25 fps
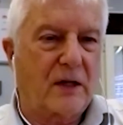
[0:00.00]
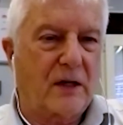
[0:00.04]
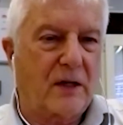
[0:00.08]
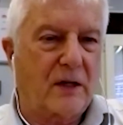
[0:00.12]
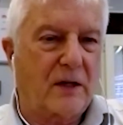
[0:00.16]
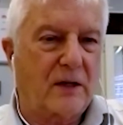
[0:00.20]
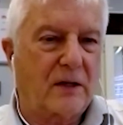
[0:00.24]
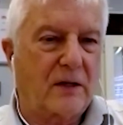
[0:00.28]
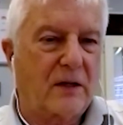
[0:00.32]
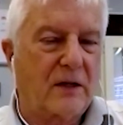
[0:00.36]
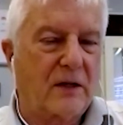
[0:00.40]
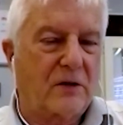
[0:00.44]

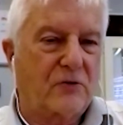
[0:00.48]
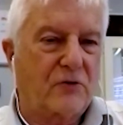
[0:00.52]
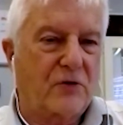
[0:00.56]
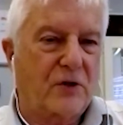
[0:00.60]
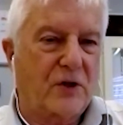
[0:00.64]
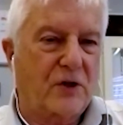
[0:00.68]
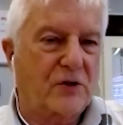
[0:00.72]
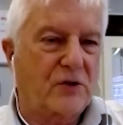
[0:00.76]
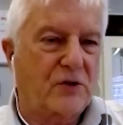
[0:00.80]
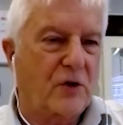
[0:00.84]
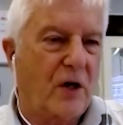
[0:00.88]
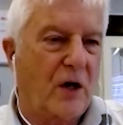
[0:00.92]
it
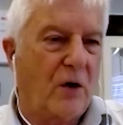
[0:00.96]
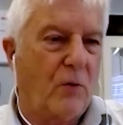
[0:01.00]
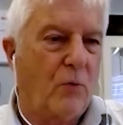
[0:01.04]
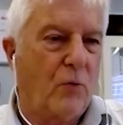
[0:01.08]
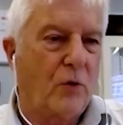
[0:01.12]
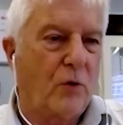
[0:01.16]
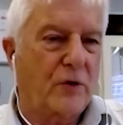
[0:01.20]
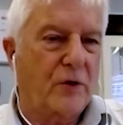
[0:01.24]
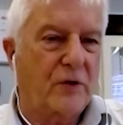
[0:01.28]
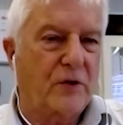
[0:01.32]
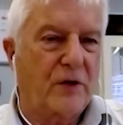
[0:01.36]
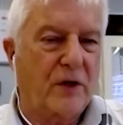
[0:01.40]
triggers a
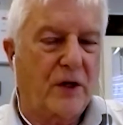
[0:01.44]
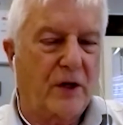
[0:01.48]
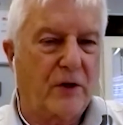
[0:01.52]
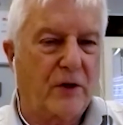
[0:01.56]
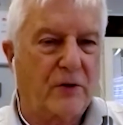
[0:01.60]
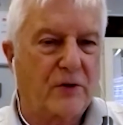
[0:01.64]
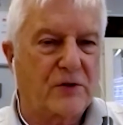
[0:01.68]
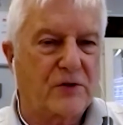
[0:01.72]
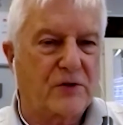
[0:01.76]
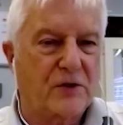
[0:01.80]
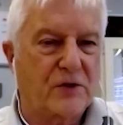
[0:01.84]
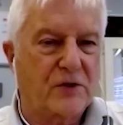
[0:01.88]
water
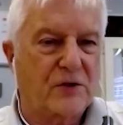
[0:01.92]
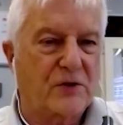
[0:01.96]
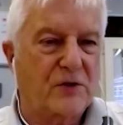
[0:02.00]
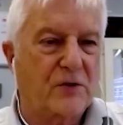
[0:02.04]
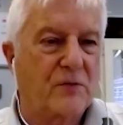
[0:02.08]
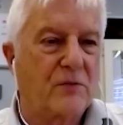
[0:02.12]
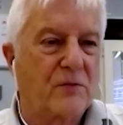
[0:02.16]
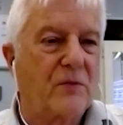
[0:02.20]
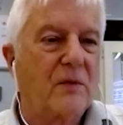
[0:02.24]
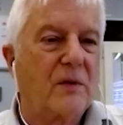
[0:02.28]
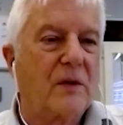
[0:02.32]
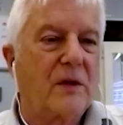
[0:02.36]
deluge
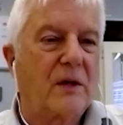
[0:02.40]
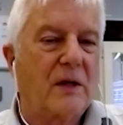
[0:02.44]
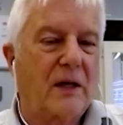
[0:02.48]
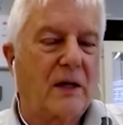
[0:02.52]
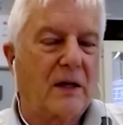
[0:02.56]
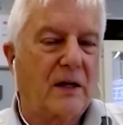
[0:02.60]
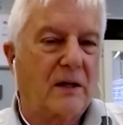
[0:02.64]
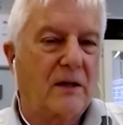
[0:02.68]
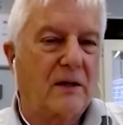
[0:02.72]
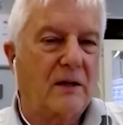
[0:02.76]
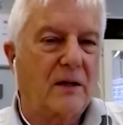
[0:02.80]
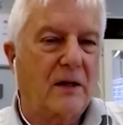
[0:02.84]
system
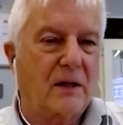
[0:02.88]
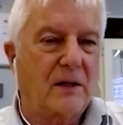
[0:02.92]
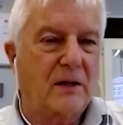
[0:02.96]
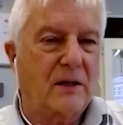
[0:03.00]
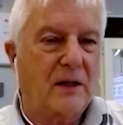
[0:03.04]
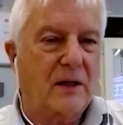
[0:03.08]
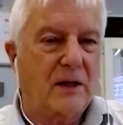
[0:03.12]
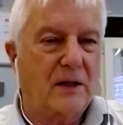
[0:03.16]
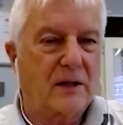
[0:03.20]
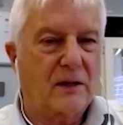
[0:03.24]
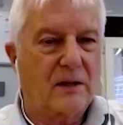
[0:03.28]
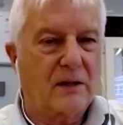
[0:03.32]

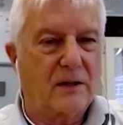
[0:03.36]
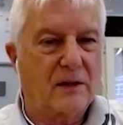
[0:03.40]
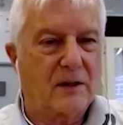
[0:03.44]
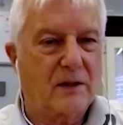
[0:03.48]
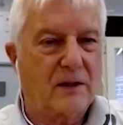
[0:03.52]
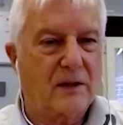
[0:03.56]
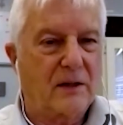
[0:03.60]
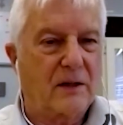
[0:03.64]
and